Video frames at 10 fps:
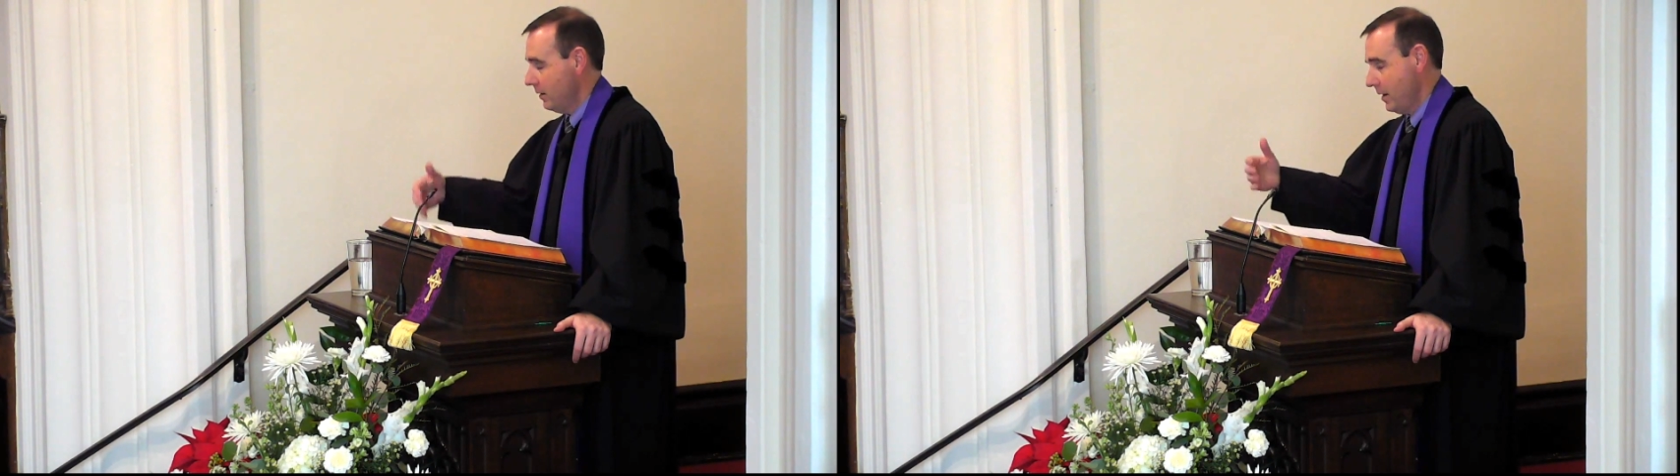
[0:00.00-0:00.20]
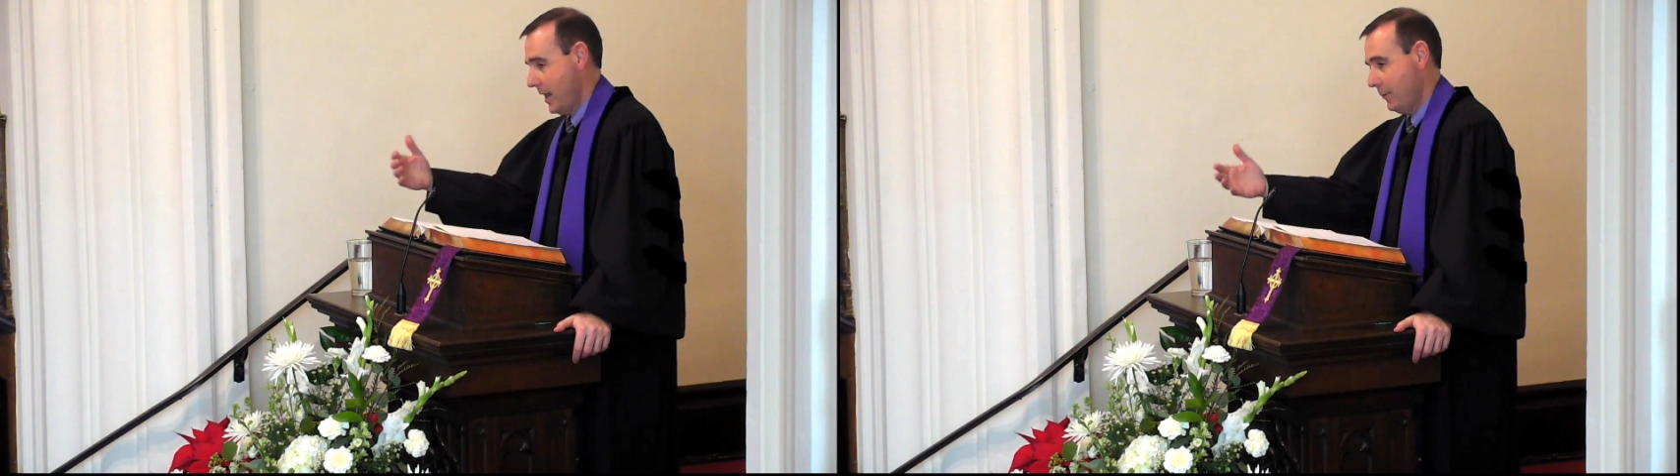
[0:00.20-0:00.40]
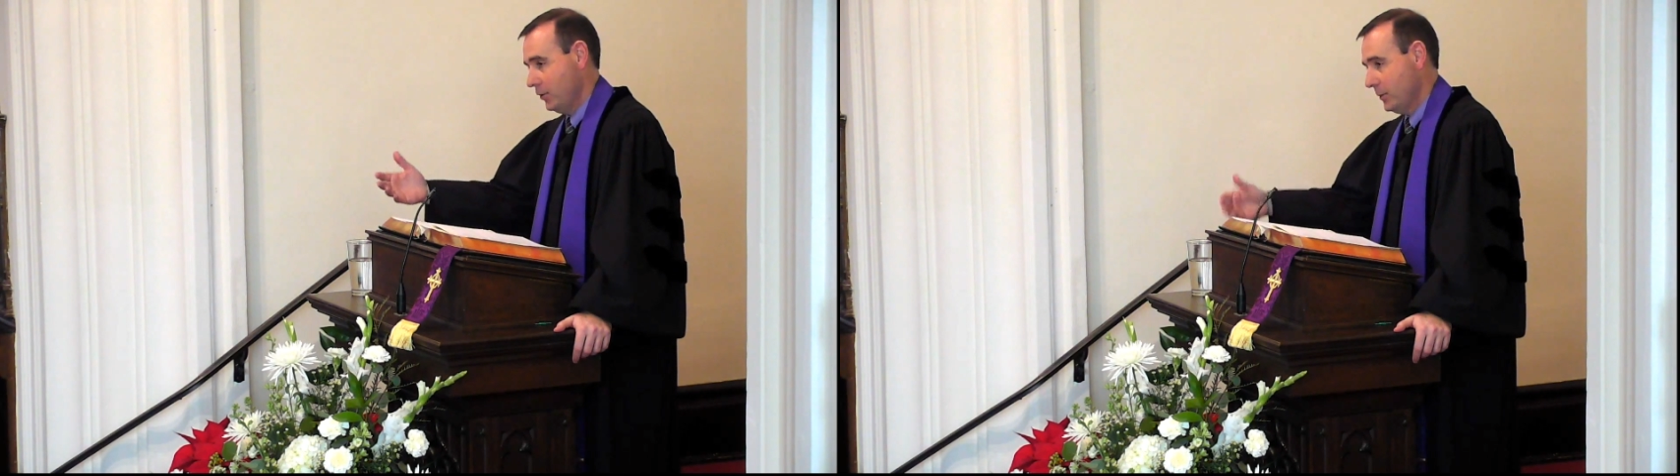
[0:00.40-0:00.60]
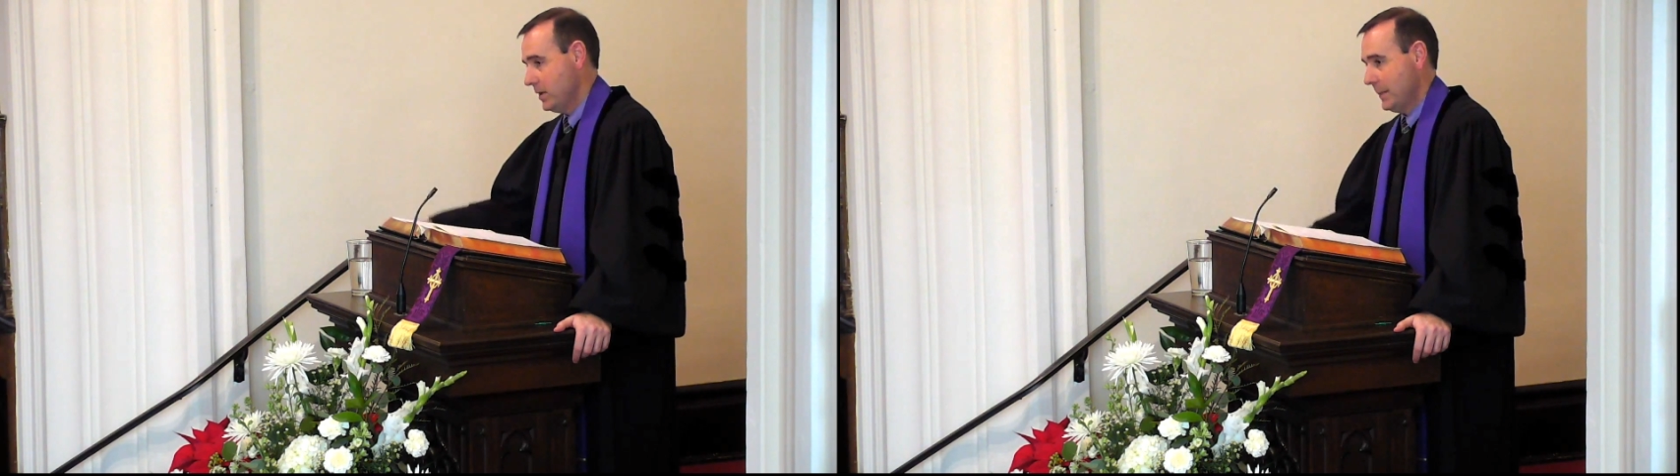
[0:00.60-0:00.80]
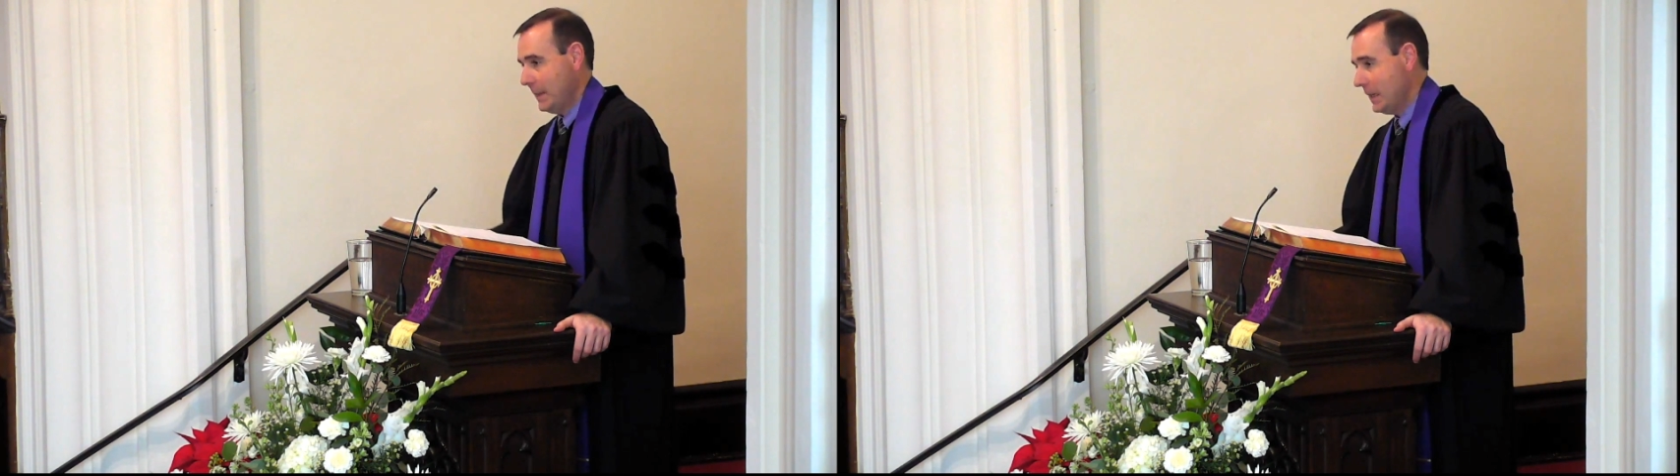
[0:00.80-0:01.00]
able to be
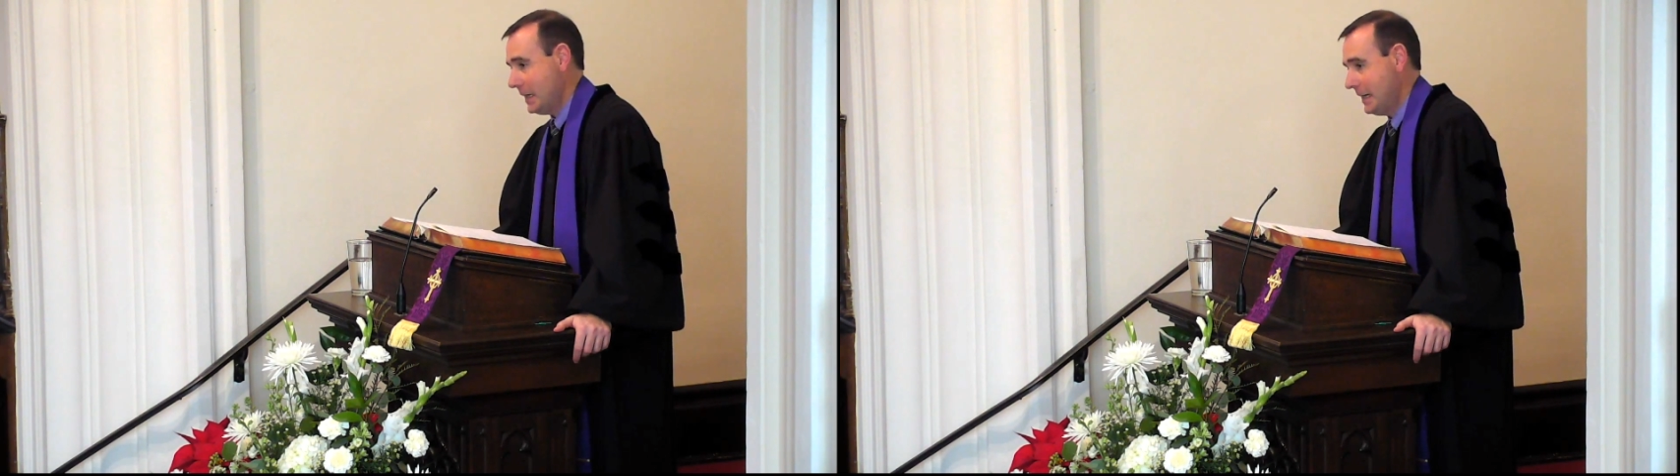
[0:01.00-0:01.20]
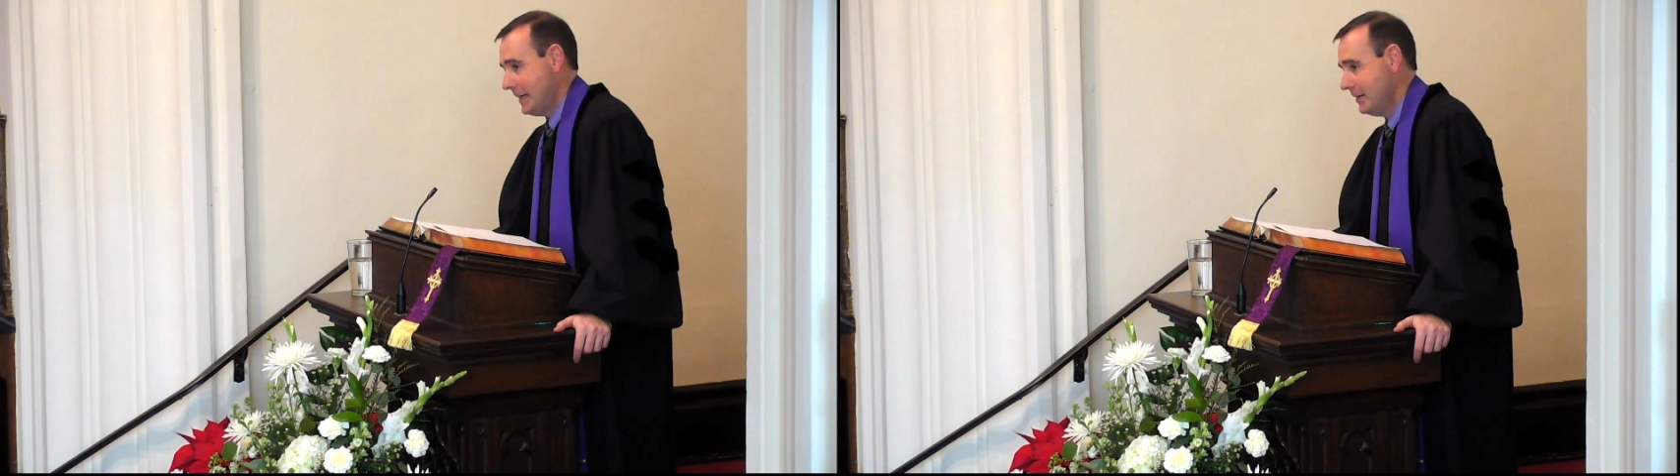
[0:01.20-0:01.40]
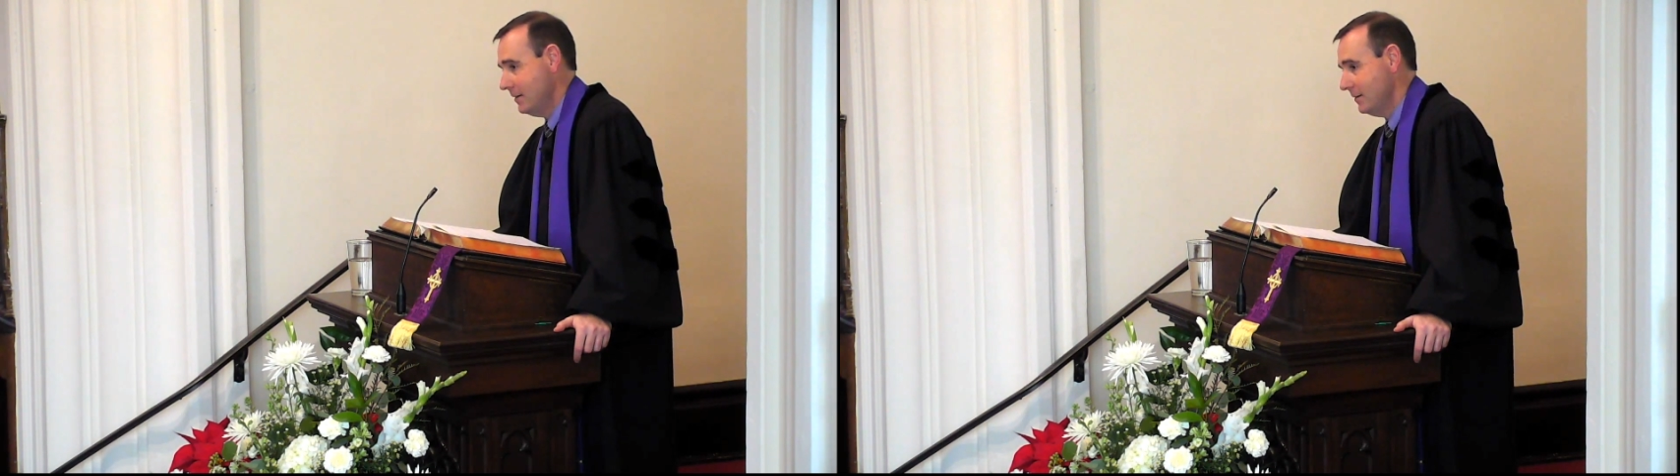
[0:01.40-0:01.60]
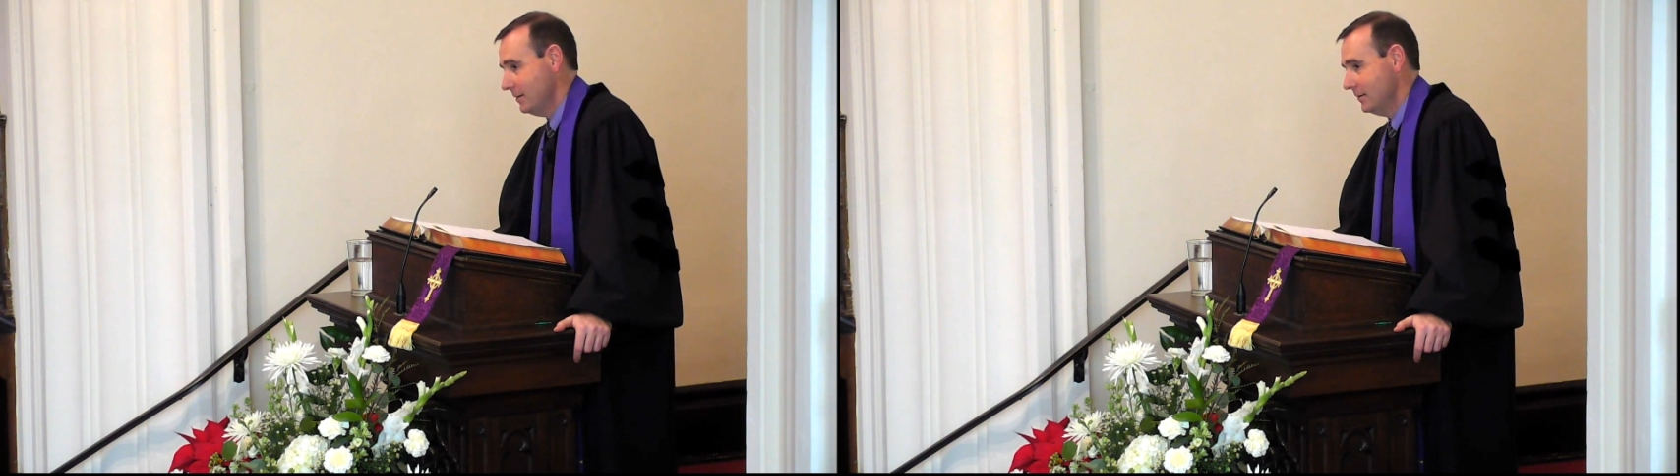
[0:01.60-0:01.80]
applied.